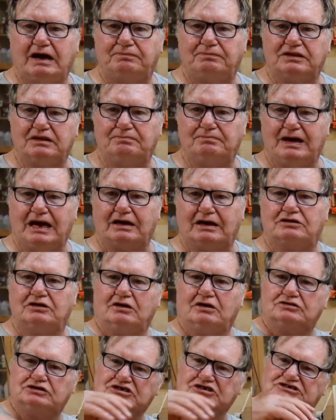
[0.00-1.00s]
gap at the
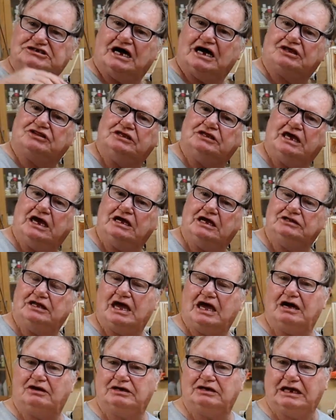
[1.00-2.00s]
back to suck the air
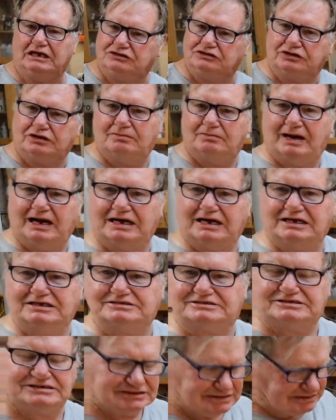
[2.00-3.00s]
down into the
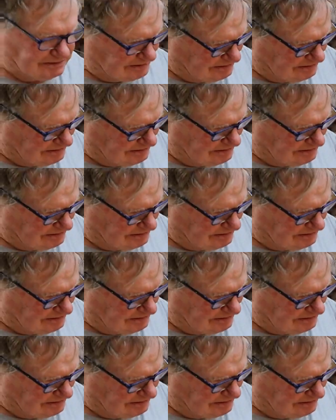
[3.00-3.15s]
maze.